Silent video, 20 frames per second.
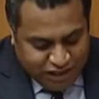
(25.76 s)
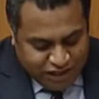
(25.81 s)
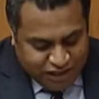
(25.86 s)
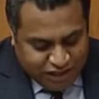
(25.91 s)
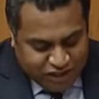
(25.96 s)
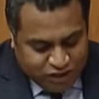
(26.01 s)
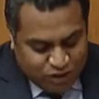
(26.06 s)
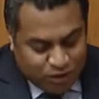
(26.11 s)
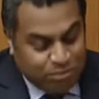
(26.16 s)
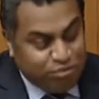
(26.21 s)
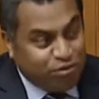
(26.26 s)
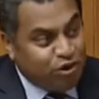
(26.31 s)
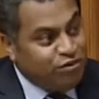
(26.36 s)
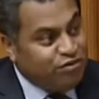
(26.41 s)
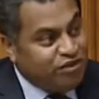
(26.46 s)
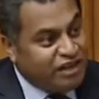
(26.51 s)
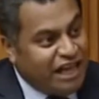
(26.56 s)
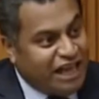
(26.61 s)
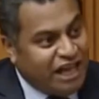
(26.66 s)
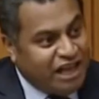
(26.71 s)
into
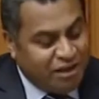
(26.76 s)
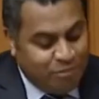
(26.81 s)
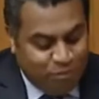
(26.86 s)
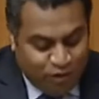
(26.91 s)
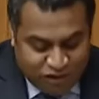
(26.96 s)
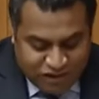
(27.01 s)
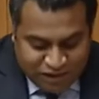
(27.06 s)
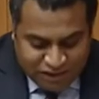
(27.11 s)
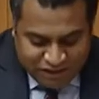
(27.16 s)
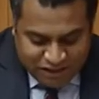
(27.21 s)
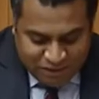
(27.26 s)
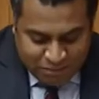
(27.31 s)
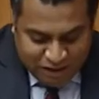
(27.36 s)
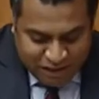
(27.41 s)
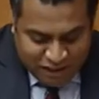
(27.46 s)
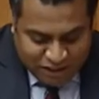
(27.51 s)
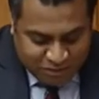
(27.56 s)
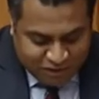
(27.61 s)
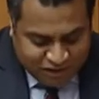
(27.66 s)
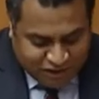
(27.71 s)
improving our emergency
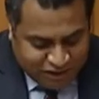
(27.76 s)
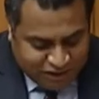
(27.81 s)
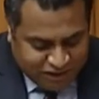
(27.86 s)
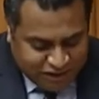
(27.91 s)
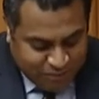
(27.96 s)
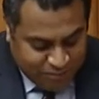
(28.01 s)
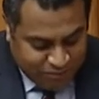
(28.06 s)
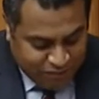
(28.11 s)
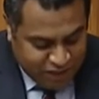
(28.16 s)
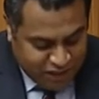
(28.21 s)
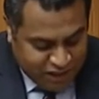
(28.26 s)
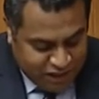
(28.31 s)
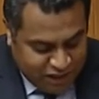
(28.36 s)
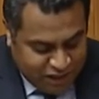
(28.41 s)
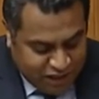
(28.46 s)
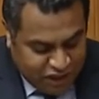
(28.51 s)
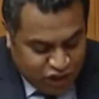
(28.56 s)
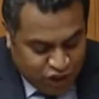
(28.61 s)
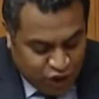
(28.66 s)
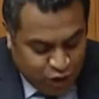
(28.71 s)
management system.
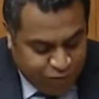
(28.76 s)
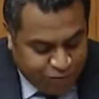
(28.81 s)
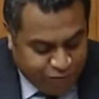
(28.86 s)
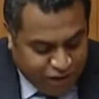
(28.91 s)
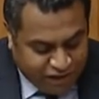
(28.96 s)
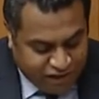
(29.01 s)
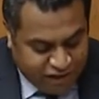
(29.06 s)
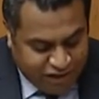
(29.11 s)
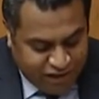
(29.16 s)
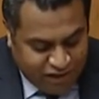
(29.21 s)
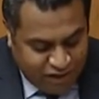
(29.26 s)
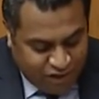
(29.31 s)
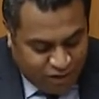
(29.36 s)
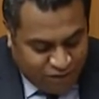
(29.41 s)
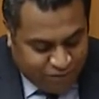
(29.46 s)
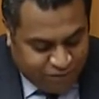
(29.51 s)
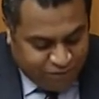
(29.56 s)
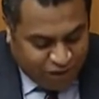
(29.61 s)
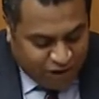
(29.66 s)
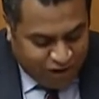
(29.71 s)
New funding
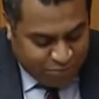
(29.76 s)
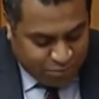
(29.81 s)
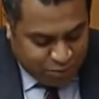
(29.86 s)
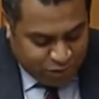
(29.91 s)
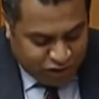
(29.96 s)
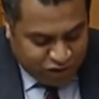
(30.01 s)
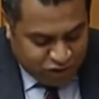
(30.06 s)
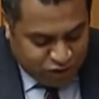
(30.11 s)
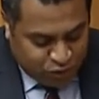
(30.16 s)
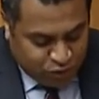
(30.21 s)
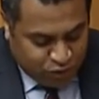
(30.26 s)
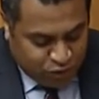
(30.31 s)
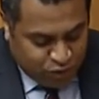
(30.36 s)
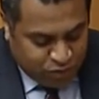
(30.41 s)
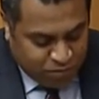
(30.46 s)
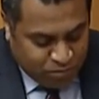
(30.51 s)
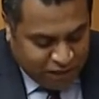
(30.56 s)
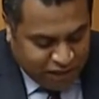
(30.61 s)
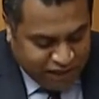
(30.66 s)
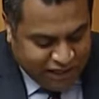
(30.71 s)
of
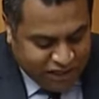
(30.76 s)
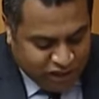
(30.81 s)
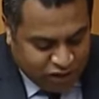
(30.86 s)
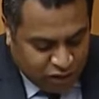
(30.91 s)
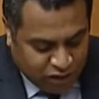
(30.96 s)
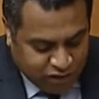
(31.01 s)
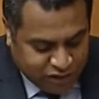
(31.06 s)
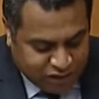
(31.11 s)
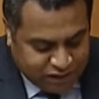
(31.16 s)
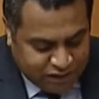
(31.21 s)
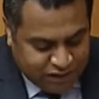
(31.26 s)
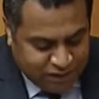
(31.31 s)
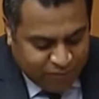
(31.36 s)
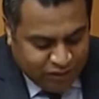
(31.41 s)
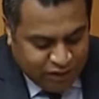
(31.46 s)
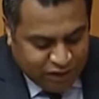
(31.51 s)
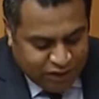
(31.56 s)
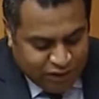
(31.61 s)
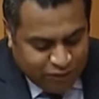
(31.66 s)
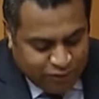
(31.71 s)
$5.2 million
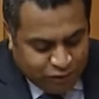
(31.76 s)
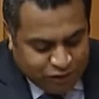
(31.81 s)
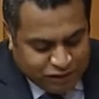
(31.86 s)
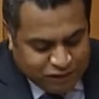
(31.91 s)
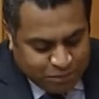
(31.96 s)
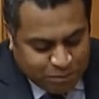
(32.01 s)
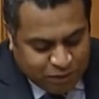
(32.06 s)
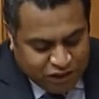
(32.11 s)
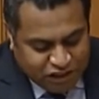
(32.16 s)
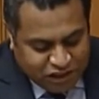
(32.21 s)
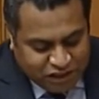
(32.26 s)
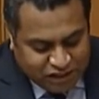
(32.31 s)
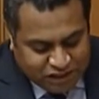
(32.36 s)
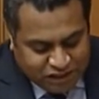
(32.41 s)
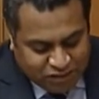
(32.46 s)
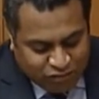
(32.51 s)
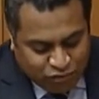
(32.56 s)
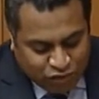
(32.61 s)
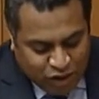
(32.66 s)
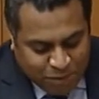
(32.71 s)
for
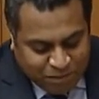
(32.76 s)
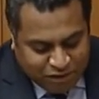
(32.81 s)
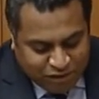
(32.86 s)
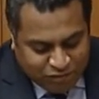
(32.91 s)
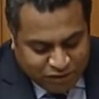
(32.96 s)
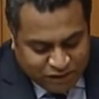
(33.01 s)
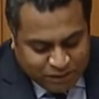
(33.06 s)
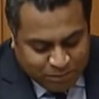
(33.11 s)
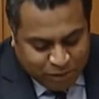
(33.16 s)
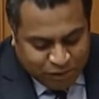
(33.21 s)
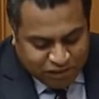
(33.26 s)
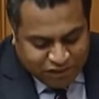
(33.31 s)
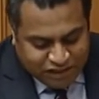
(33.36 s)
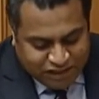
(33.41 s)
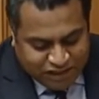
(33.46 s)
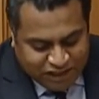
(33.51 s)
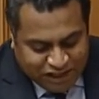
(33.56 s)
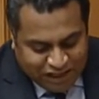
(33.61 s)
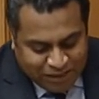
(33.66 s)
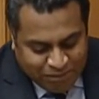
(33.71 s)
specialist rapid response
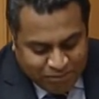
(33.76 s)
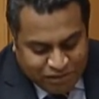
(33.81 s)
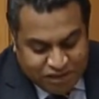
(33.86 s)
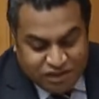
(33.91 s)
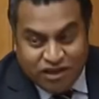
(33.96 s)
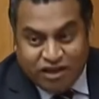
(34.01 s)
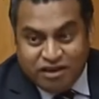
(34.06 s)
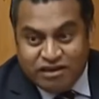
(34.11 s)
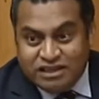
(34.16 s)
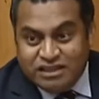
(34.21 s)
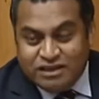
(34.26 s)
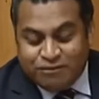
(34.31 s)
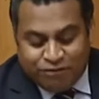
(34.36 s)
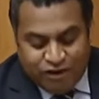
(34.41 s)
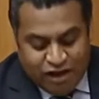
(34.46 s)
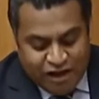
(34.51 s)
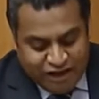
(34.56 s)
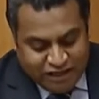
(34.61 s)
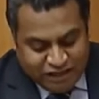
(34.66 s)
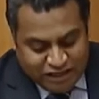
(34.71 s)
teams, known as
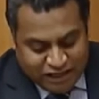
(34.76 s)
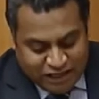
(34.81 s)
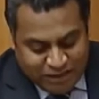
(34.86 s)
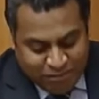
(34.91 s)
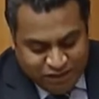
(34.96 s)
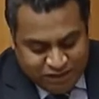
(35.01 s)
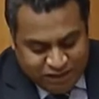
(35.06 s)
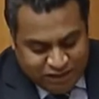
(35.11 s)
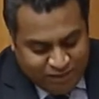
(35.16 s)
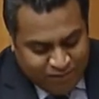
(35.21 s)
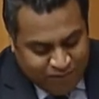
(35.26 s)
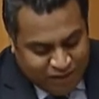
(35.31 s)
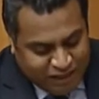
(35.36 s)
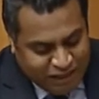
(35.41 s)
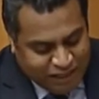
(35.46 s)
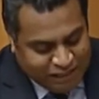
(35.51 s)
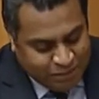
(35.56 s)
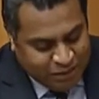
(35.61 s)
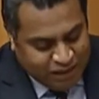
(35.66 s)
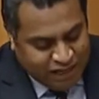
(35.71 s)
fly-in teams,
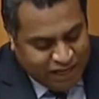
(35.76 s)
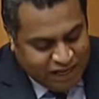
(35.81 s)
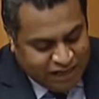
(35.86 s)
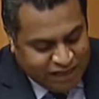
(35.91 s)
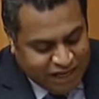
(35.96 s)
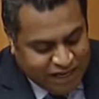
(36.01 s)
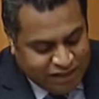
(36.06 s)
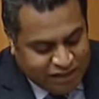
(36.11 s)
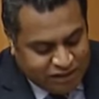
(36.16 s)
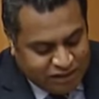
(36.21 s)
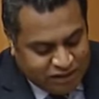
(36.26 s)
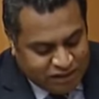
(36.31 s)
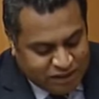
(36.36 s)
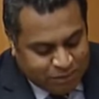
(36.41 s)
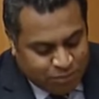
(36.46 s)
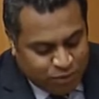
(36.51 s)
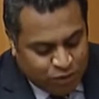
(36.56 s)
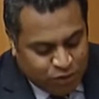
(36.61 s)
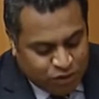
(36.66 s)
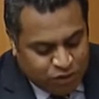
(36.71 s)
has been allocated to
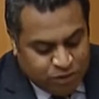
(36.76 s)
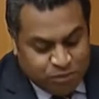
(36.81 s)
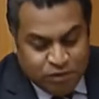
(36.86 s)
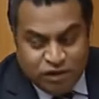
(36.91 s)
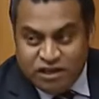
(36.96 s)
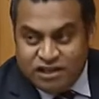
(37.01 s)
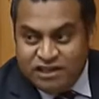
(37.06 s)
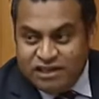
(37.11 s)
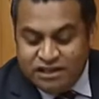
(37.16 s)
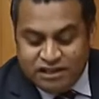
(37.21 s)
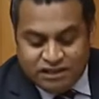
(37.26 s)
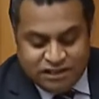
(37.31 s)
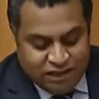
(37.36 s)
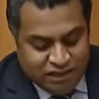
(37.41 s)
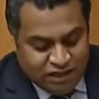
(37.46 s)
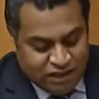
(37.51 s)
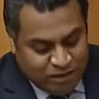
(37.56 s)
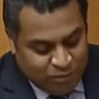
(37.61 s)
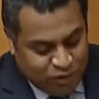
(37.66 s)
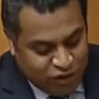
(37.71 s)
support communities
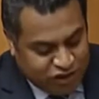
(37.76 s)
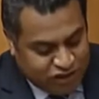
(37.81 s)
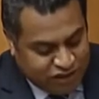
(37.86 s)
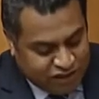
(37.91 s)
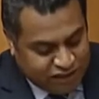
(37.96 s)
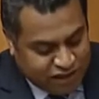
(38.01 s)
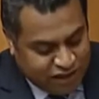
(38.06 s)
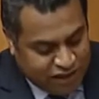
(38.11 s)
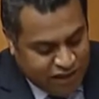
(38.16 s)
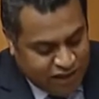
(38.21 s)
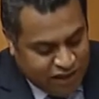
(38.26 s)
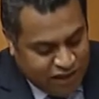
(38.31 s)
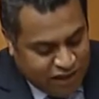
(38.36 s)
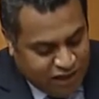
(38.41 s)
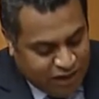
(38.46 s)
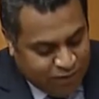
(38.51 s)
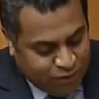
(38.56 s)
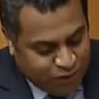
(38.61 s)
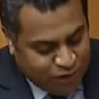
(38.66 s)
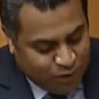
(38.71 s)
in an emergency.
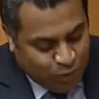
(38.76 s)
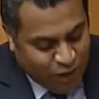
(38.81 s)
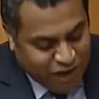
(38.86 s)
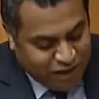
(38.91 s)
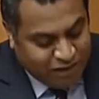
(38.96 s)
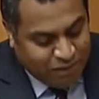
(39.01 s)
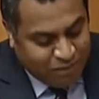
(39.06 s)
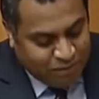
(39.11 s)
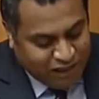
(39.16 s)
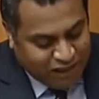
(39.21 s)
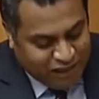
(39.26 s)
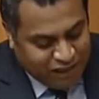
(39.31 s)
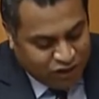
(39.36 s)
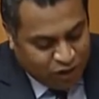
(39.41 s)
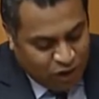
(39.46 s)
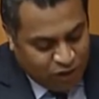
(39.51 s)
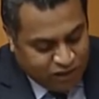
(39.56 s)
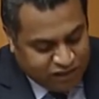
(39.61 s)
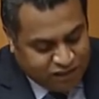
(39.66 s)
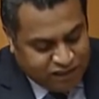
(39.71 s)
A further $1 million
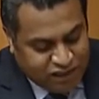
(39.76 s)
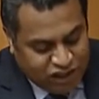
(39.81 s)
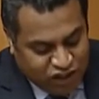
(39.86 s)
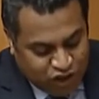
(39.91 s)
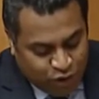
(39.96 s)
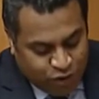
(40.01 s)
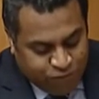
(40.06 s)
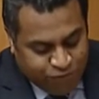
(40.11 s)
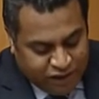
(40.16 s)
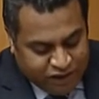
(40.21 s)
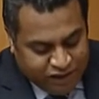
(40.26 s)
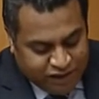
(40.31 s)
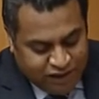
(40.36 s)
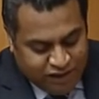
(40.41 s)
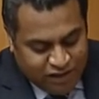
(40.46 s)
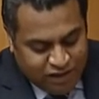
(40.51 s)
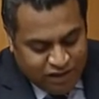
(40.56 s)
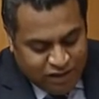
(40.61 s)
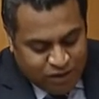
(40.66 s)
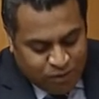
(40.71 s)
in new
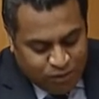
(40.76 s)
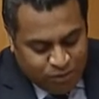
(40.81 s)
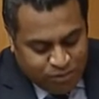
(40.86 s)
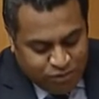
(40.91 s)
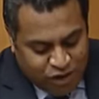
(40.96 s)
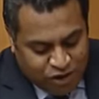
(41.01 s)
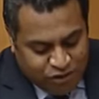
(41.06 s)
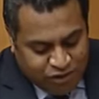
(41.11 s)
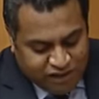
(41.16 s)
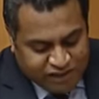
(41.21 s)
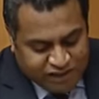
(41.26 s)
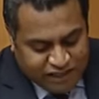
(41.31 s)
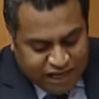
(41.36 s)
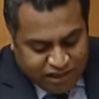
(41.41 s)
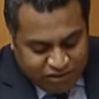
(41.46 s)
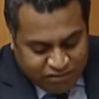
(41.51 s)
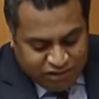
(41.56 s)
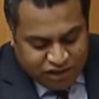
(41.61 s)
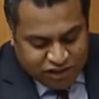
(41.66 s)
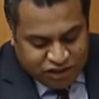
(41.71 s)
funding will progress
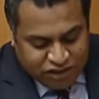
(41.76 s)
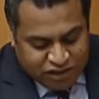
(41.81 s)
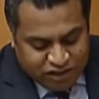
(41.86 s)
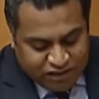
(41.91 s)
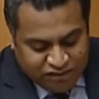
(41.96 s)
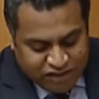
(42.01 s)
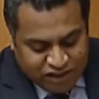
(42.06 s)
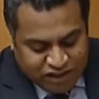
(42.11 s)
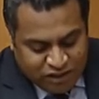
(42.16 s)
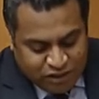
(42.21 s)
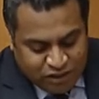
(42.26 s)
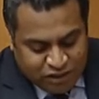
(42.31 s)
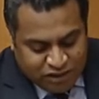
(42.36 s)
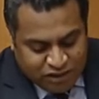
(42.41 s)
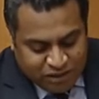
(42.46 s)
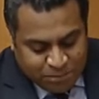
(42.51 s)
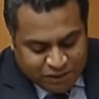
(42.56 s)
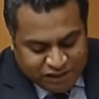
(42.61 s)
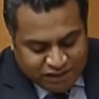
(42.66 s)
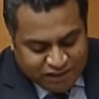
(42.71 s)
other initiatives, including
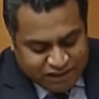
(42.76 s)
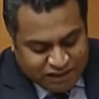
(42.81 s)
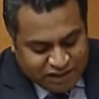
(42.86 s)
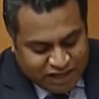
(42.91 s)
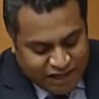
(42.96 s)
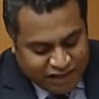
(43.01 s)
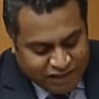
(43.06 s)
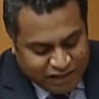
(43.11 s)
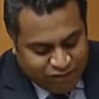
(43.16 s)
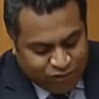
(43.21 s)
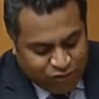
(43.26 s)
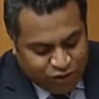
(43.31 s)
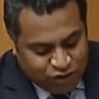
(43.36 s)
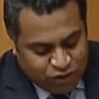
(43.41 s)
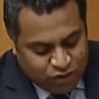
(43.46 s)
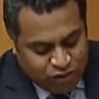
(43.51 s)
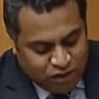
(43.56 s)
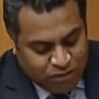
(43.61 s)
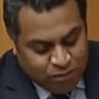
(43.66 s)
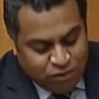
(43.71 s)
the business case for a
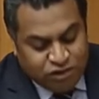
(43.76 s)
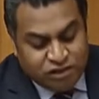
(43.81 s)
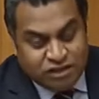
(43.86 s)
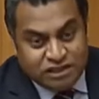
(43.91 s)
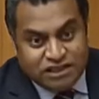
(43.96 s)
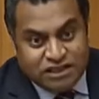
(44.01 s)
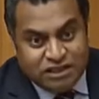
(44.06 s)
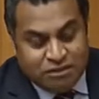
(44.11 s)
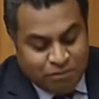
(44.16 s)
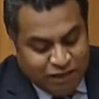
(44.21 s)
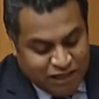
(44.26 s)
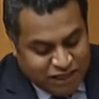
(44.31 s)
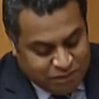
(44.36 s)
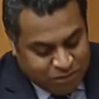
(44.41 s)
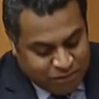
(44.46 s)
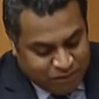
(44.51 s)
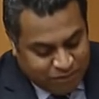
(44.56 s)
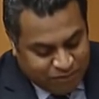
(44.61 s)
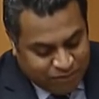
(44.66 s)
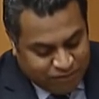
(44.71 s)
new emergency
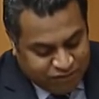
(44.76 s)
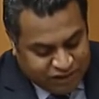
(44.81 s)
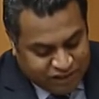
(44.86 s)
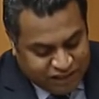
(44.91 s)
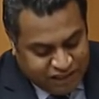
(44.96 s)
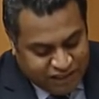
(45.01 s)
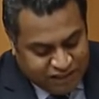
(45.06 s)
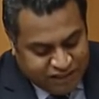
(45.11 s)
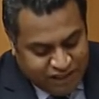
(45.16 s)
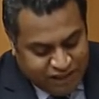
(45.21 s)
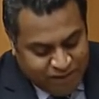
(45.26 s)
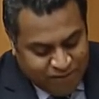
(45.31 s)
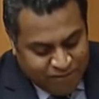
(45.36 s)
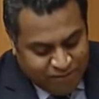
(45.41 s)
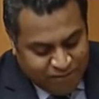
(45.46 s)
management facility,